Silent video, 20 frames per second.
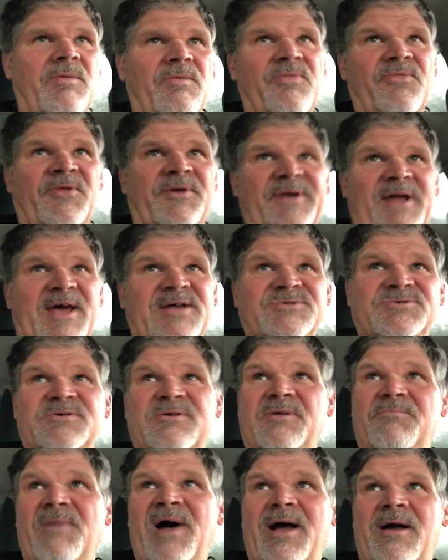The nature
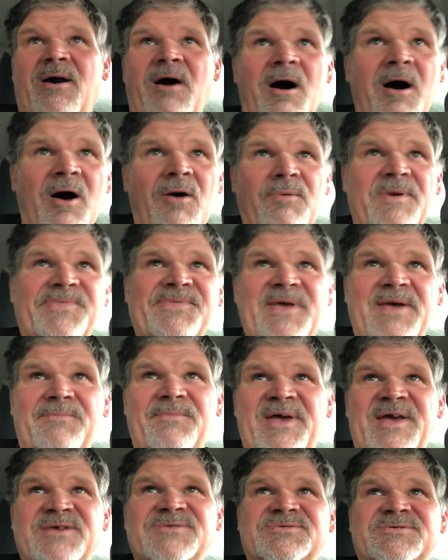of my call with him
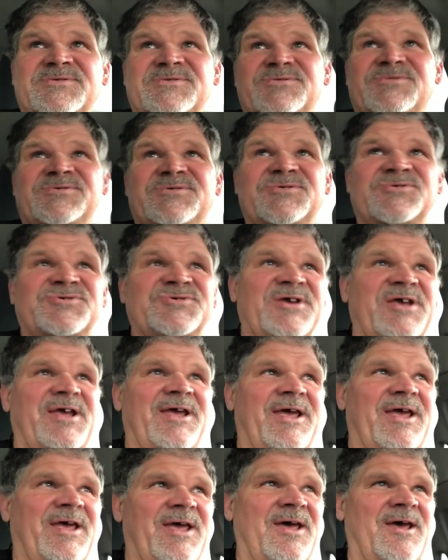is, is to
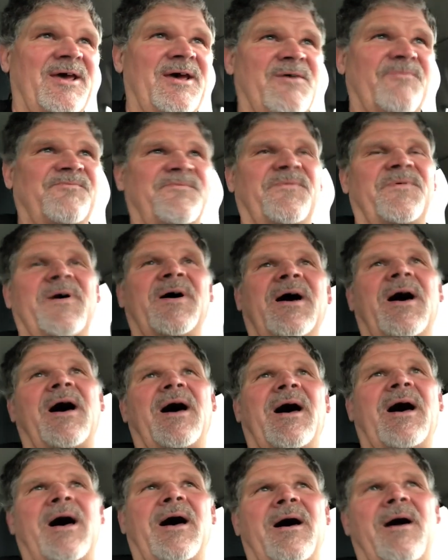see if
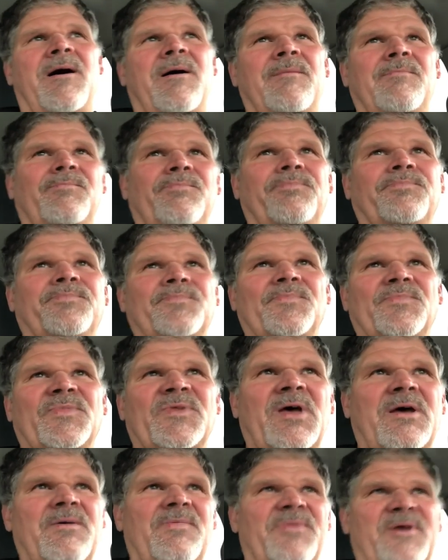um,
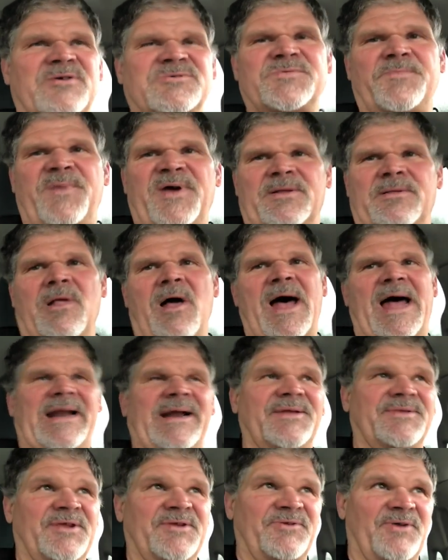there's a big line
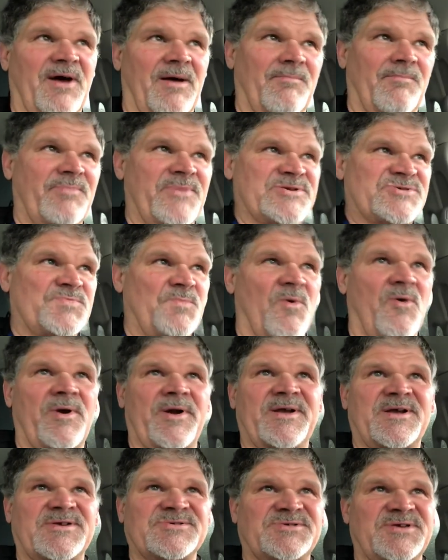at the dump this
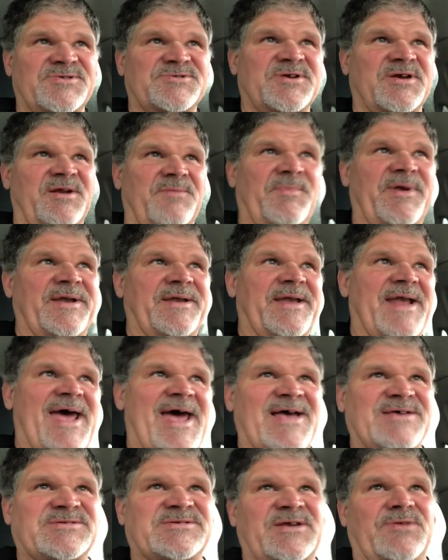morning because it's going to be
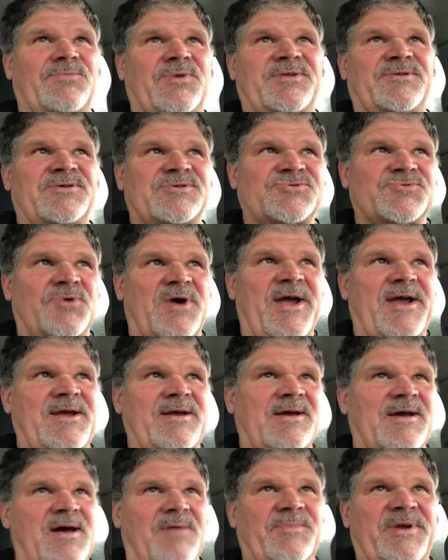nasty with this rain
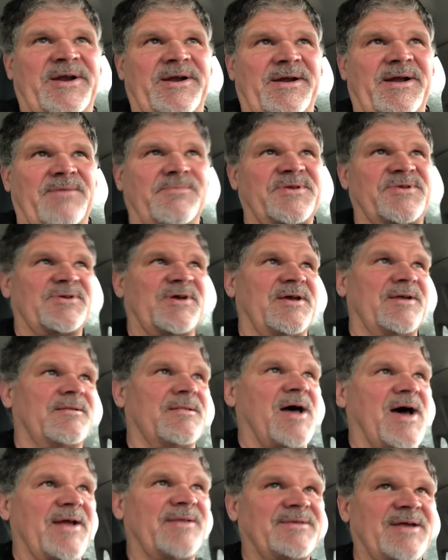coming and everything
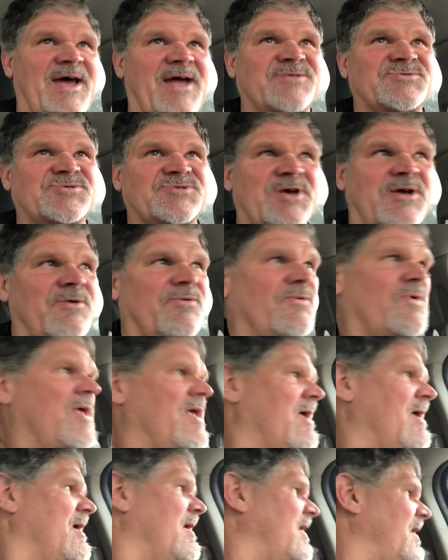like that. So
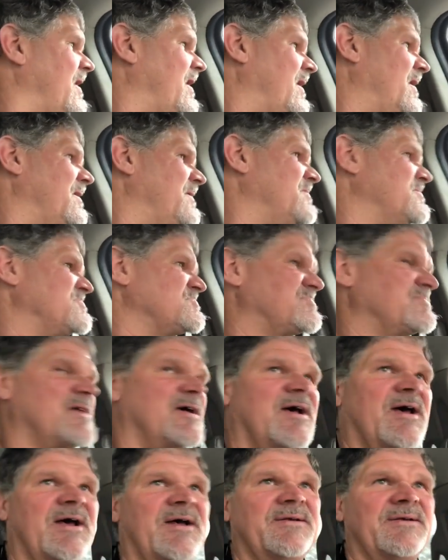it is
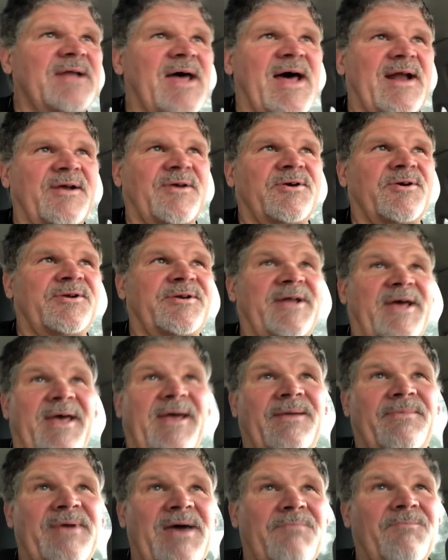uh, not a good day,
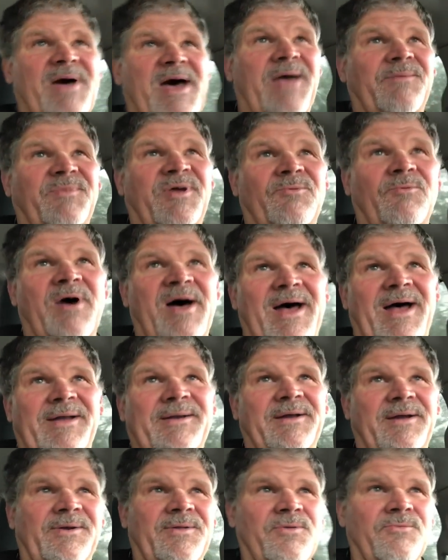and that might be why
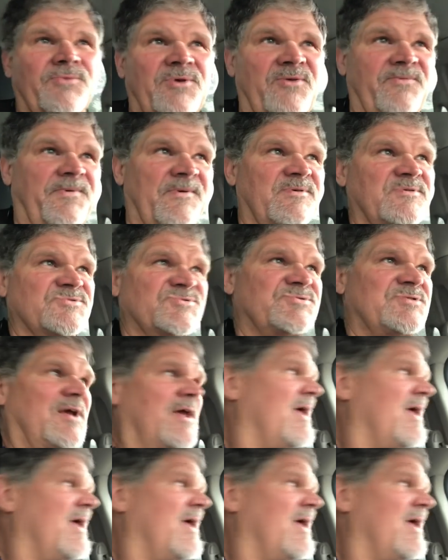none of the roofers